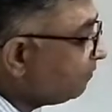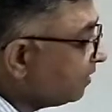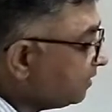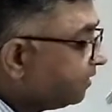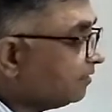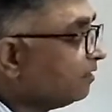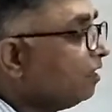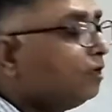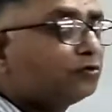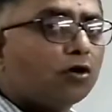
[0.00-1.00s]
1 here.
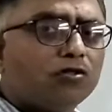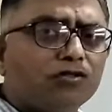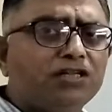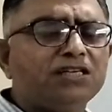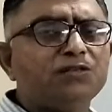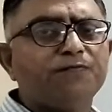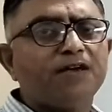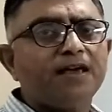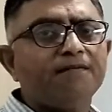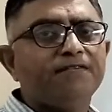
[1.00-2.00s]
So this
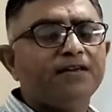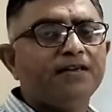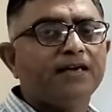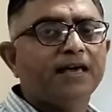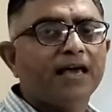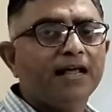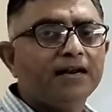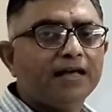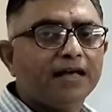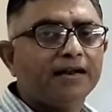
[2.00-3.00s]
way we
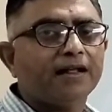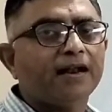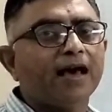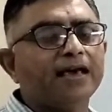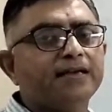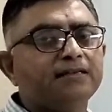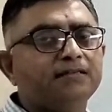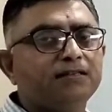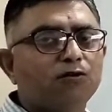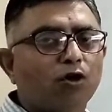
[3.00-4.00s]
can analyze
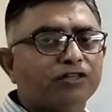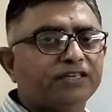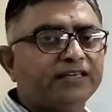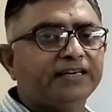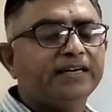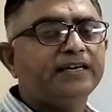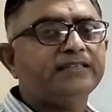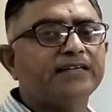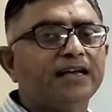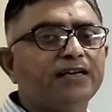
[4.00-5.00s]
the logic
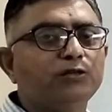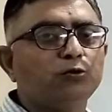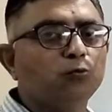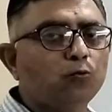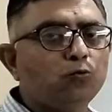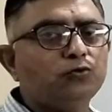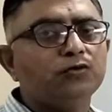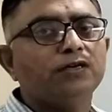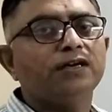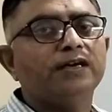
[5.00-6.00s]
gates and use
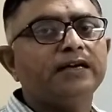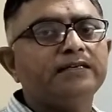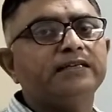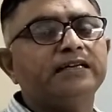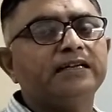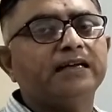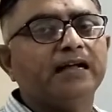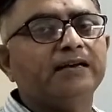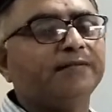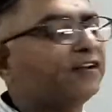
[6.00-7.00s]
it
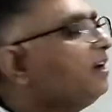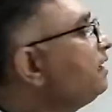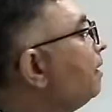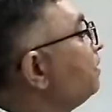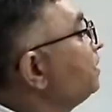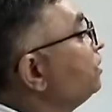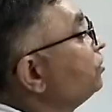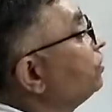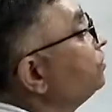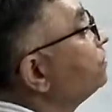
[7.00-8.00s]
in different
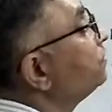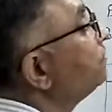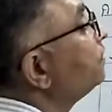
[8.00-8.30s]
applications,